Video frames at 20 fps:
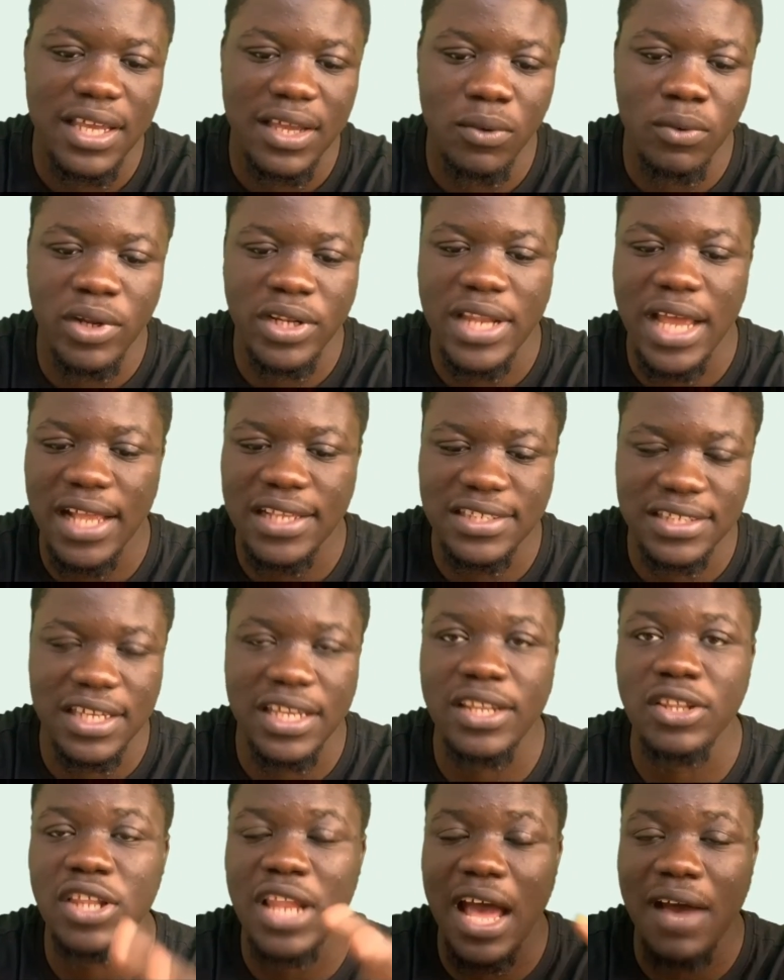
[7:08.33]
on the
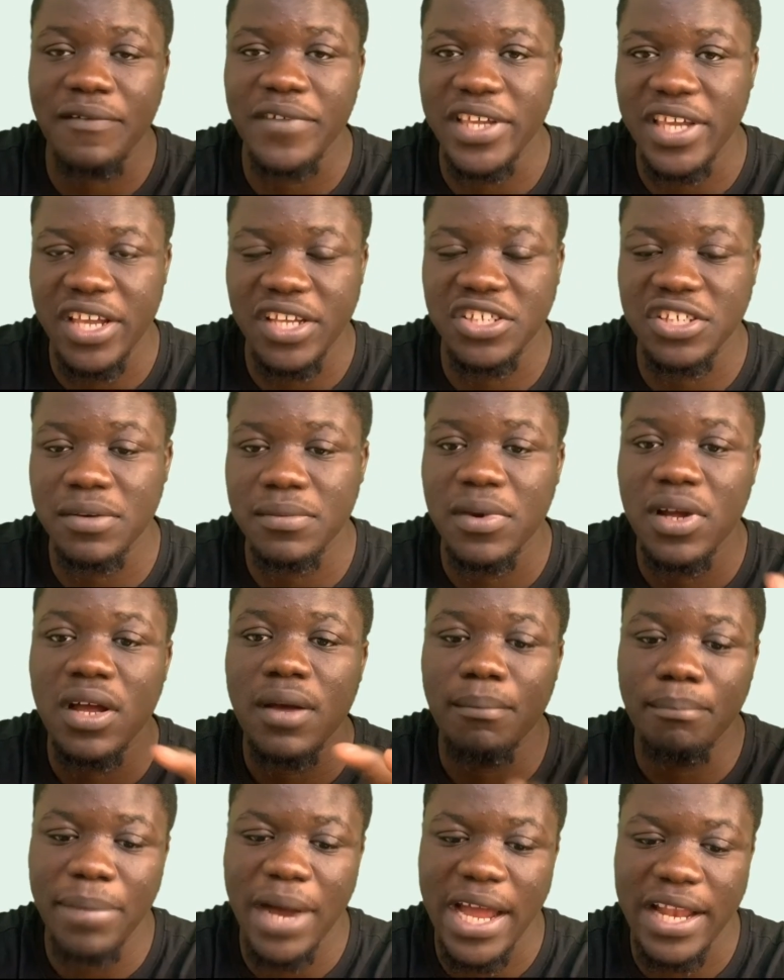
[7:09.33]
cikin navigation
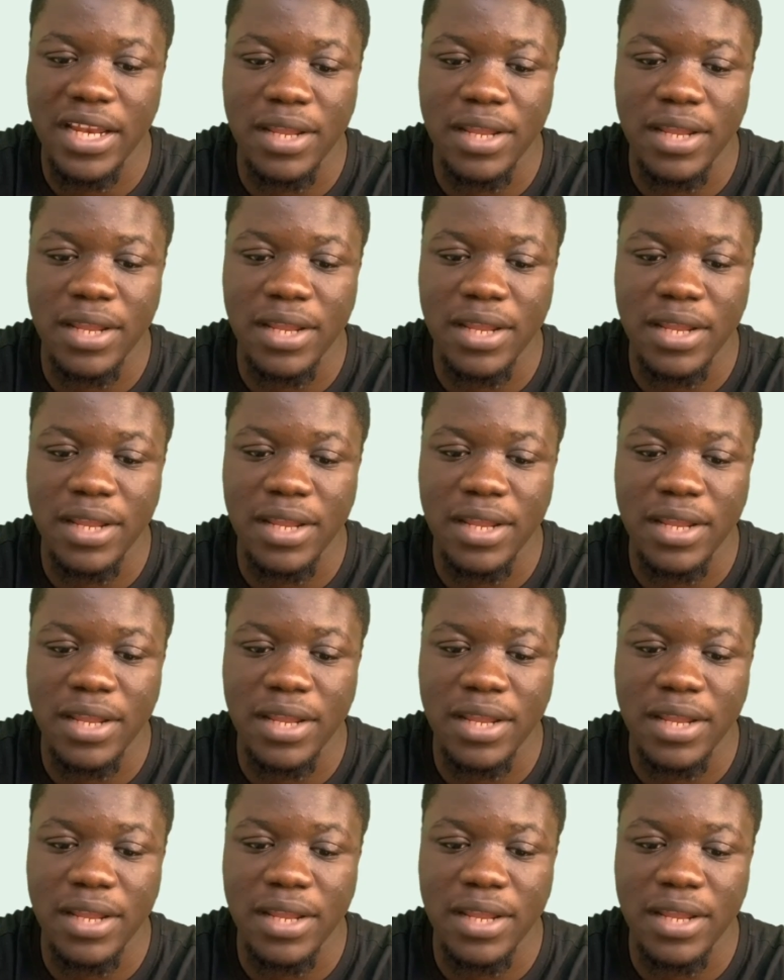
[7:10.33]
part,